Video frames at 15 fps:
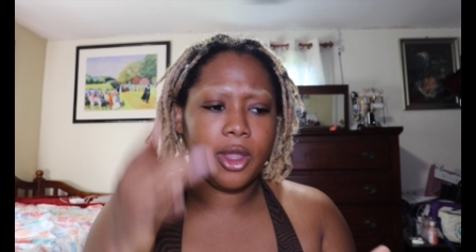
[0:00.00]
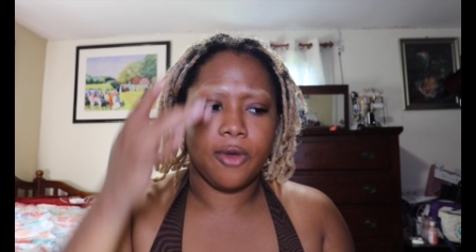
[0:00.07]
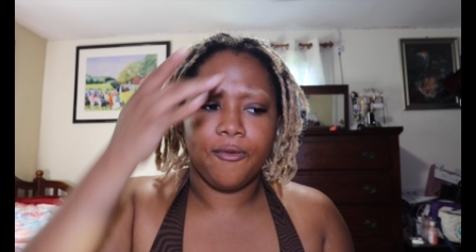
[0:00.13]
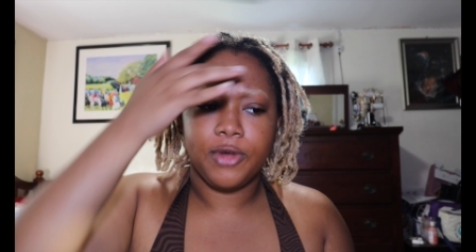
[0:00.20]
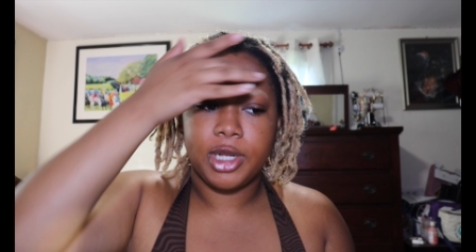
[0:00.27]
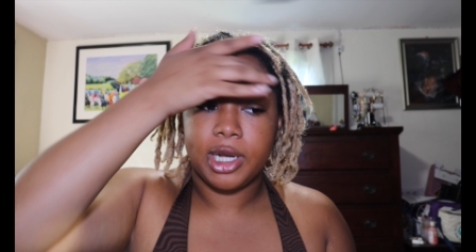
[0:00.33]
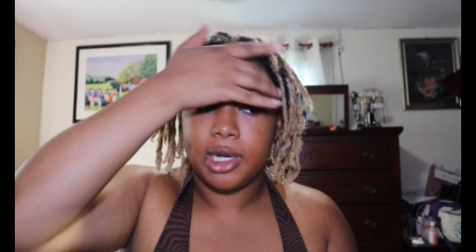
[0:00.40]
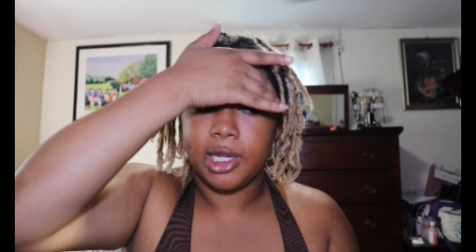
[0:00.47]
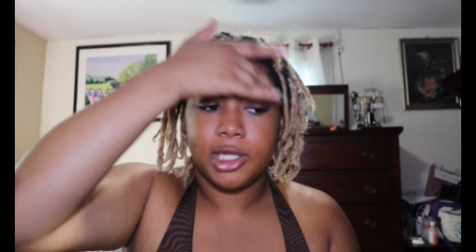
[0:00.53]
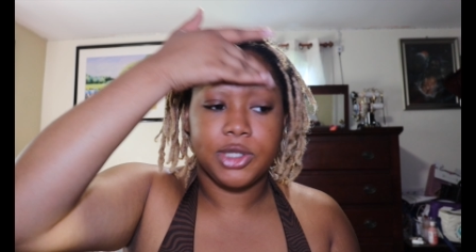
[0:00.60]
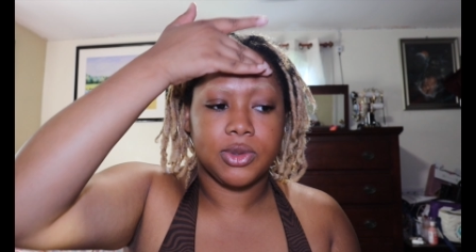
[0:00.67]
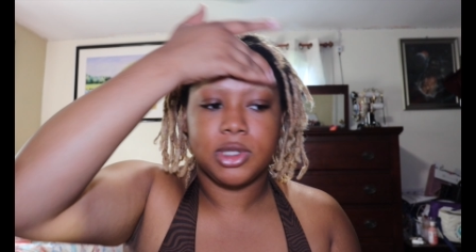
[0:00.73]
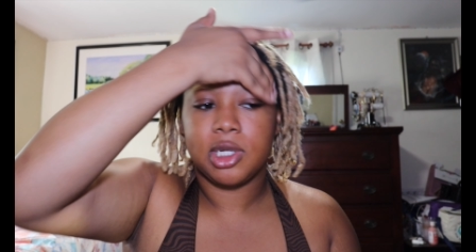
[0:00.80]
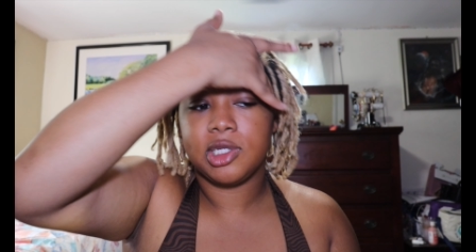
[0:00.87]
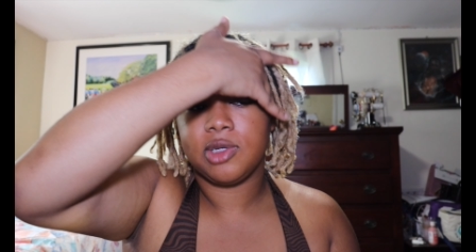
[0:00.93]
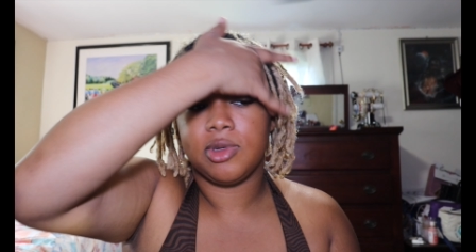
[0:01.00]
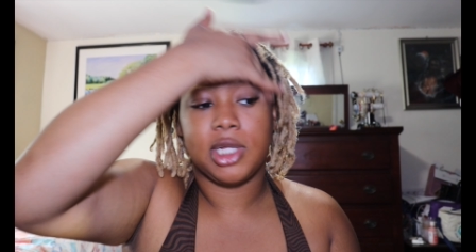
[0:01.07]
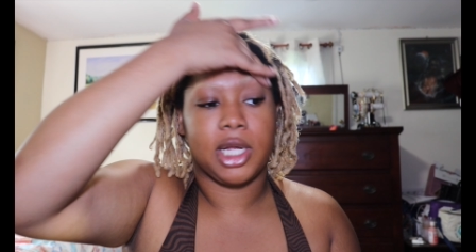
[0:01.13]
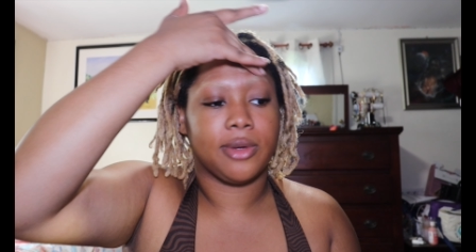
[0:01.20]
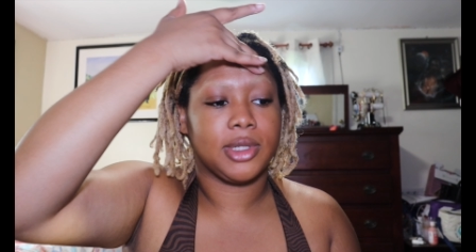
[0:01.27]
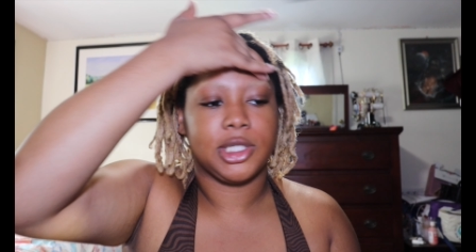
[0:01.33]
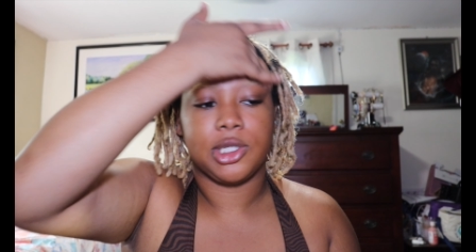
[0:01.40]
for day to day, so it's not something
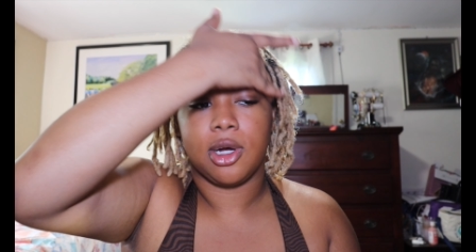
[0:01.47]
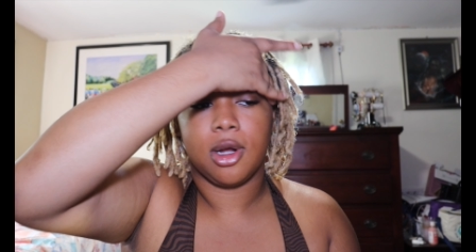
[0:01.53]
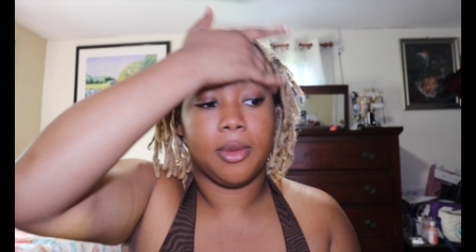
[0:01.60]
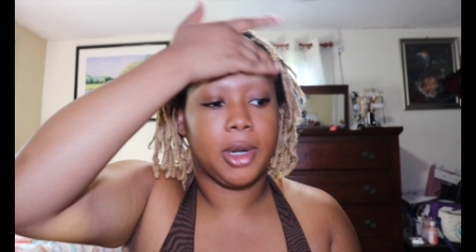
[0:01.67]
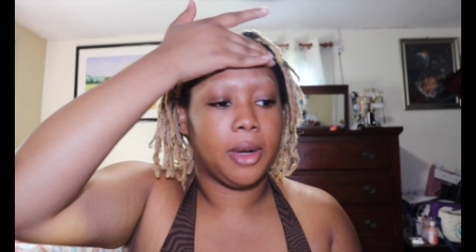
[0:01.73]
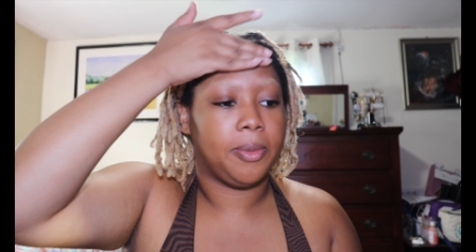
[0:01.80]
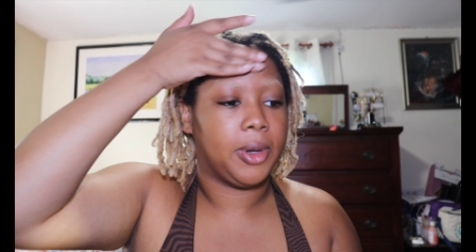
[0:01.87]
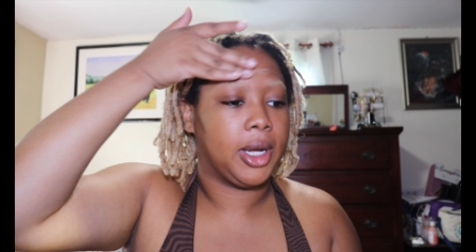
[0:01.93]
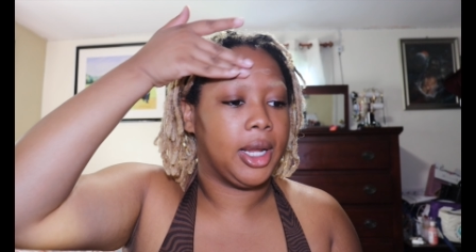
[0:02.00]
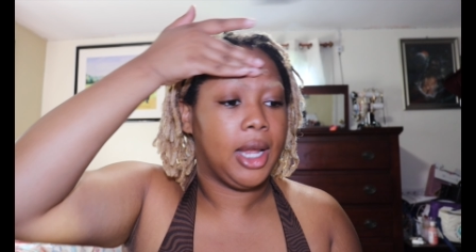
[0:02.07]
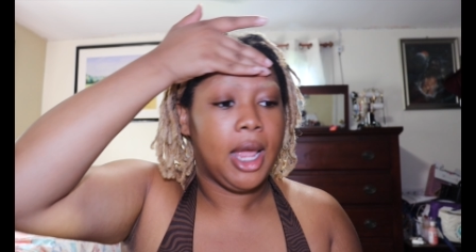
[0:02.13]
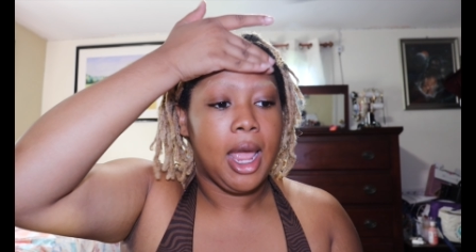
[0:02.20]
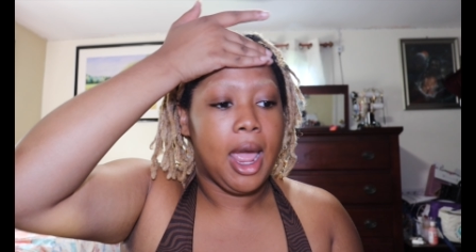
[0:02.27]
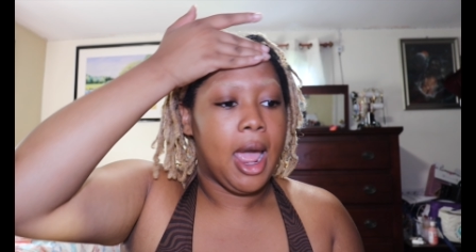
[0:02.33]
that I really talk about, but